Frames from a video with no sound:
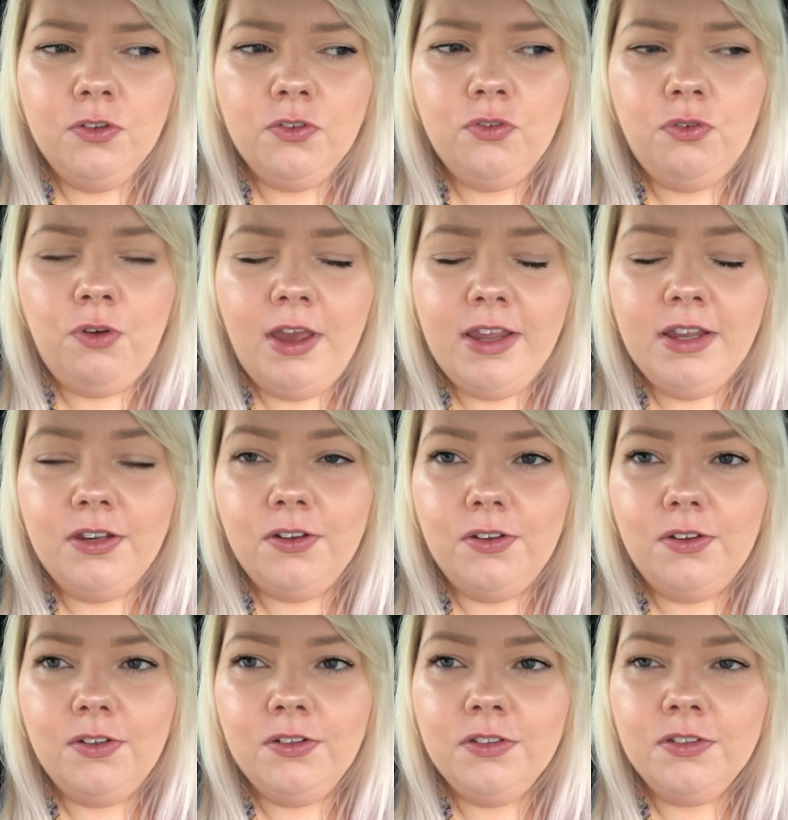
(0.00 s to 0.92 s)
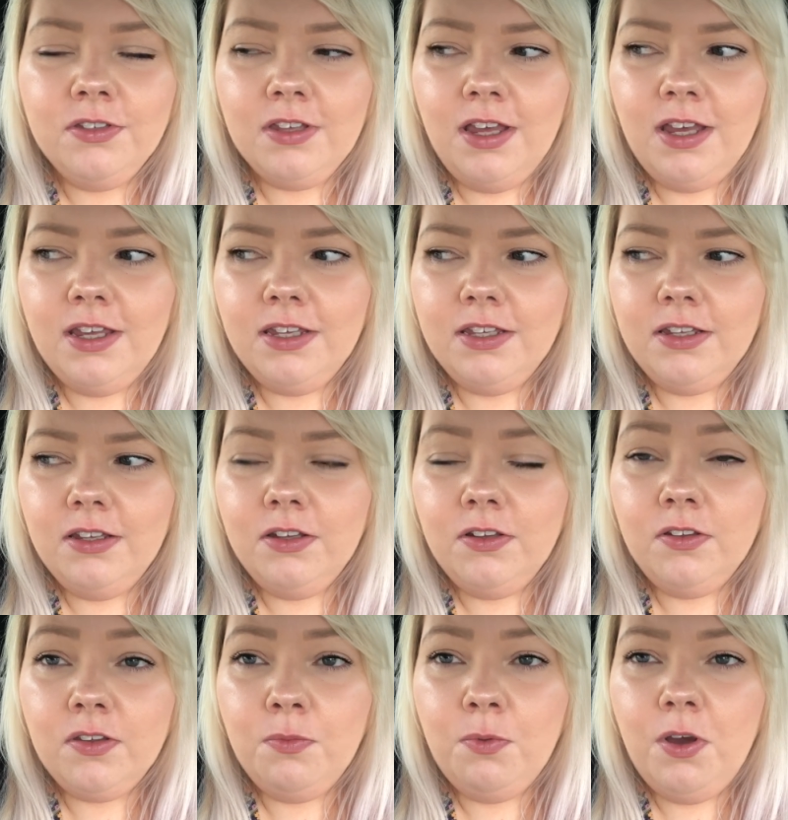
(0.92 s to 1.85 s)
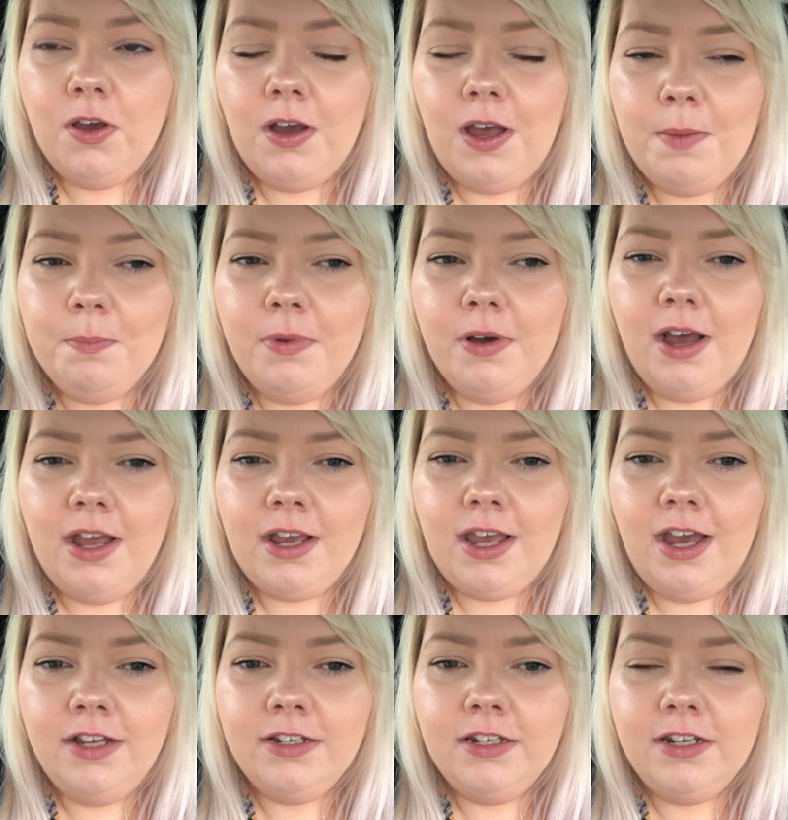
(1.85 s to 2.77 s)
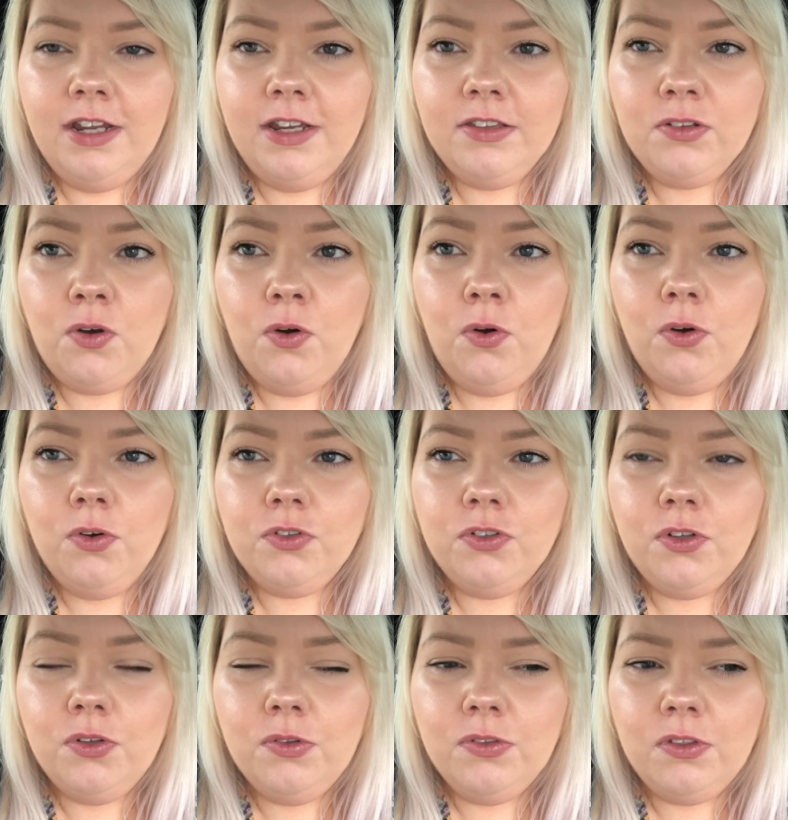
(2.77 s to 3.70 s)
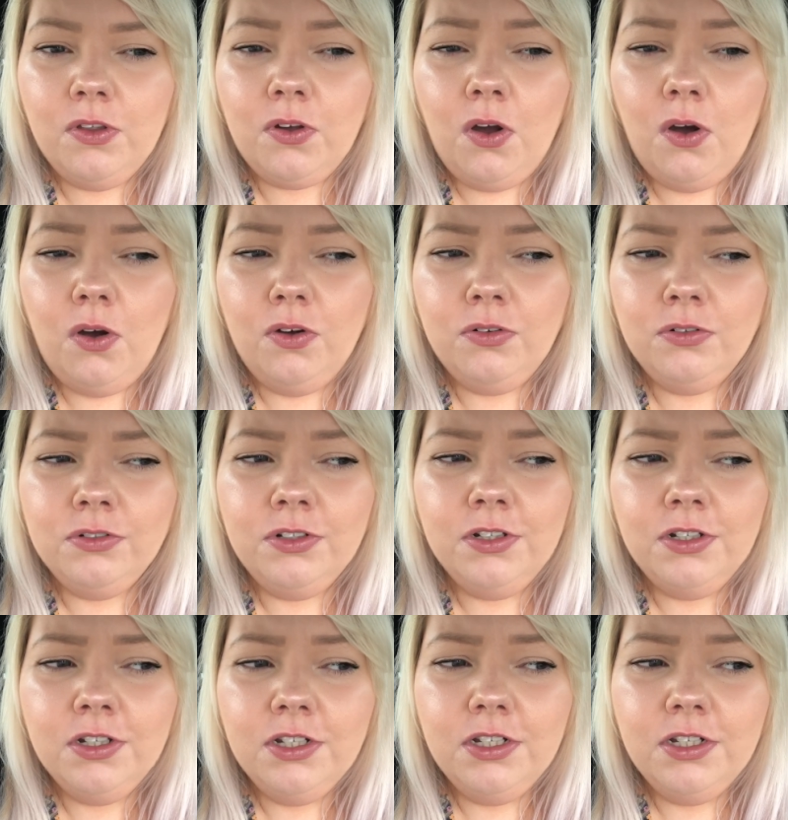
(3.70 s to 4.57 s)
trainers, like, because I wear like black Adidas court shoes, they're called.